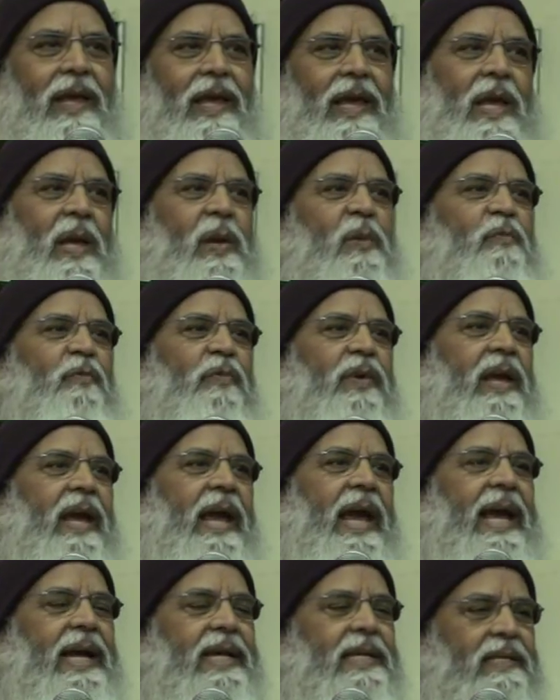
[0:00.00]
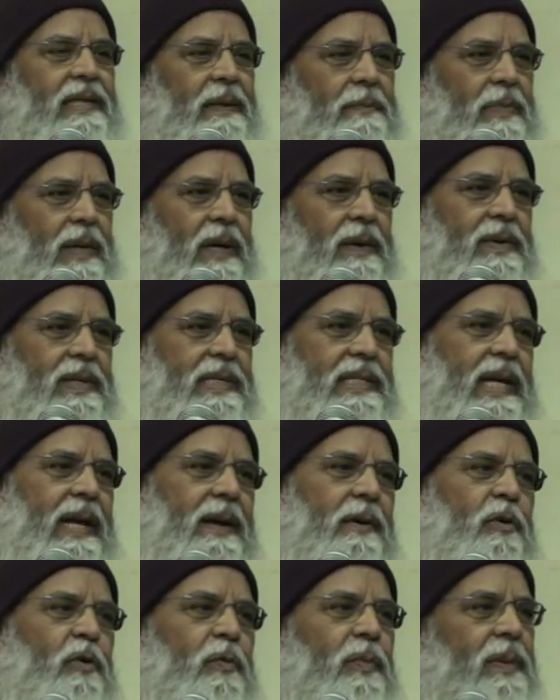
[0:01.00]
If we accept
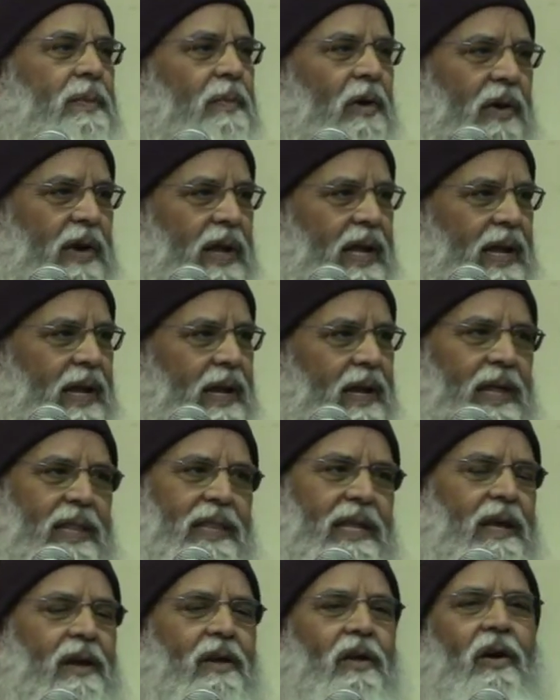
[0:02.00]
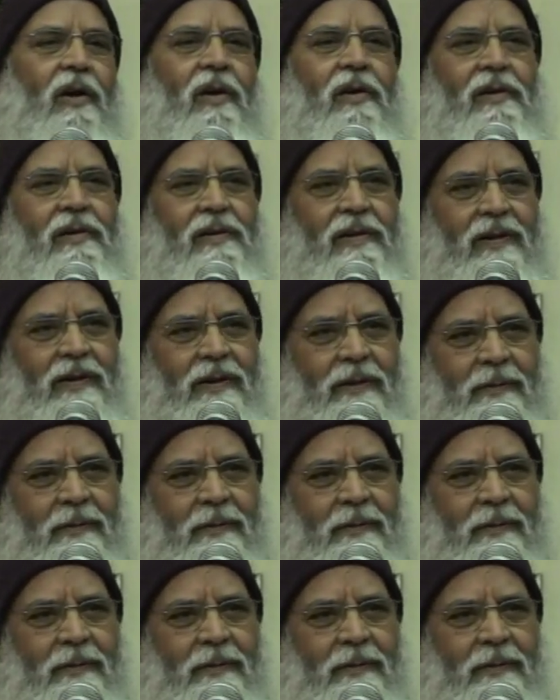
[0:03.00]
ourselves to be body, nothing wrong.